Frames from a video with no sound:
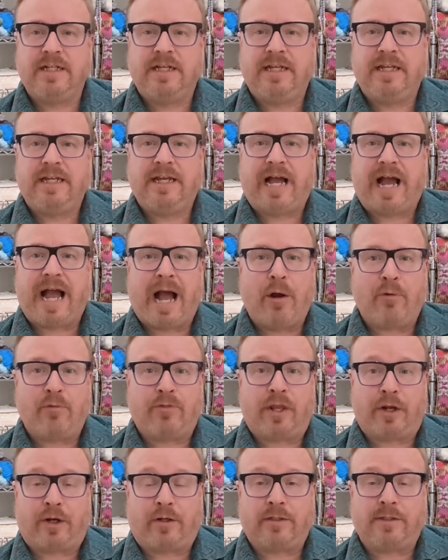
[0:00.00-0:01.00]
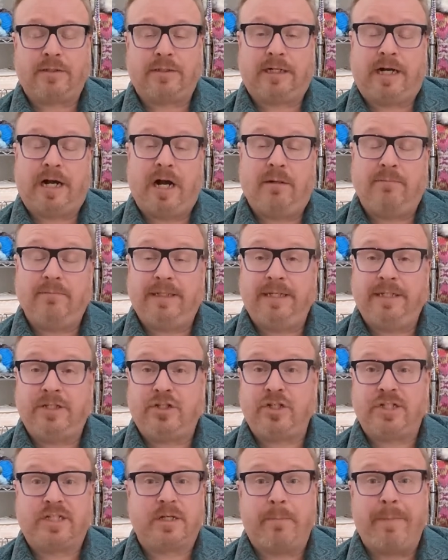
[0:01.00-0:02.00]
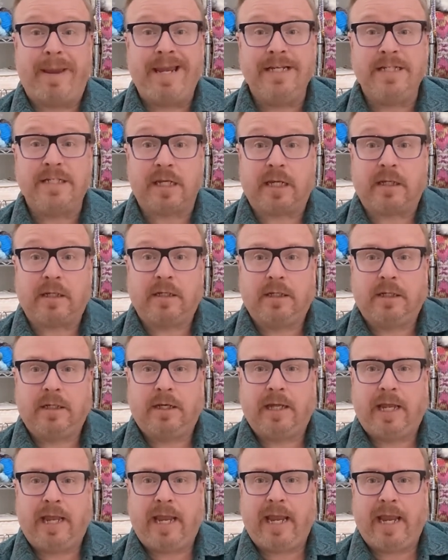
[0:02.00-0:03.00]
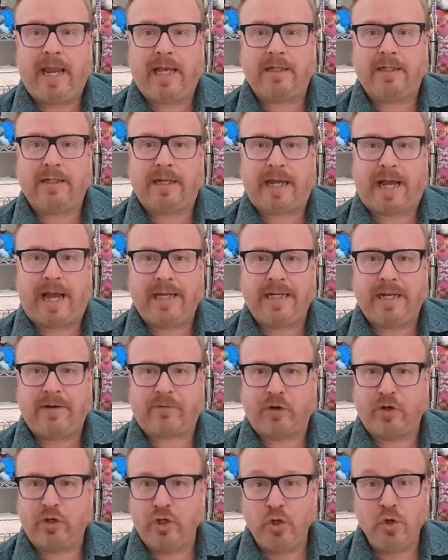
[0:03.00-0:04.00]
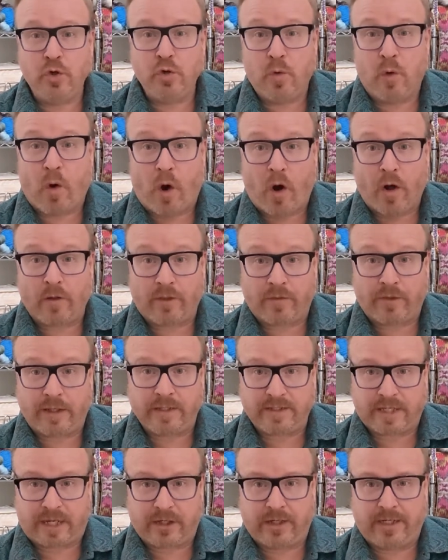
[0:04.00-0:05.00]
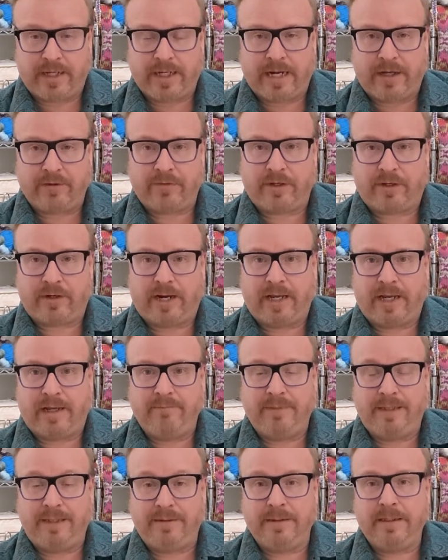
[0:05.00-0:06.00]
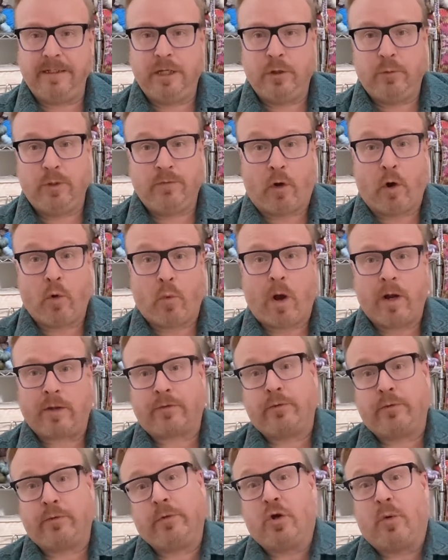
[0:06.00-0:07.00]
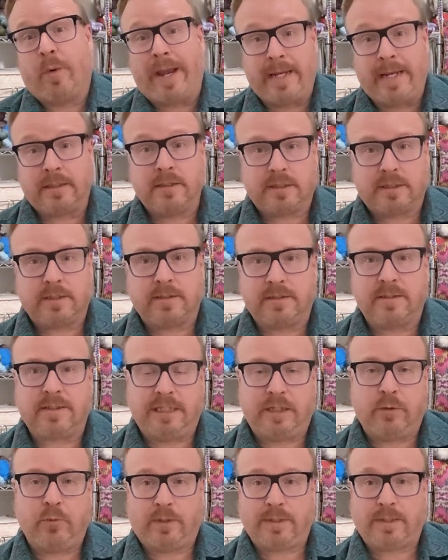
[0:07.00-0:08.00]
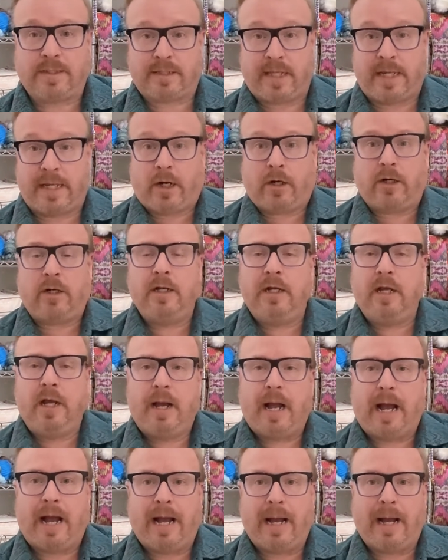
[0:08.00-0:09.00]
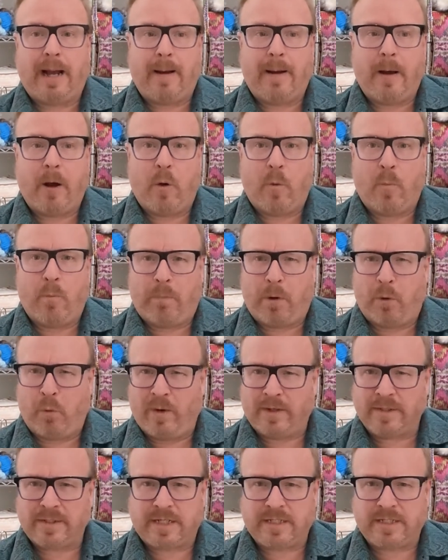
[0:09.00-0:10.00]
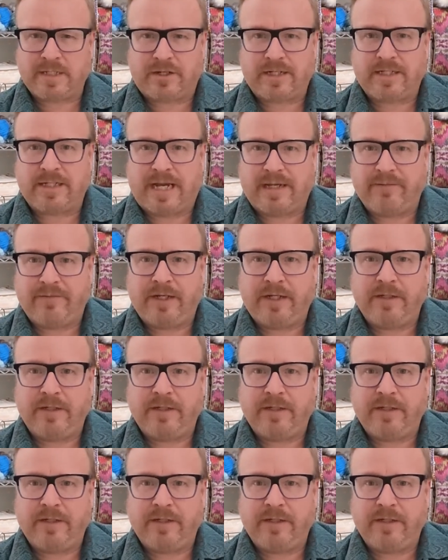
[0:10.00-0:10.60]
out there. It's just amazing. And I never knew all the things I could get out there. I mean, we've all walked through a Joann's and seen what's there, But once I started diving into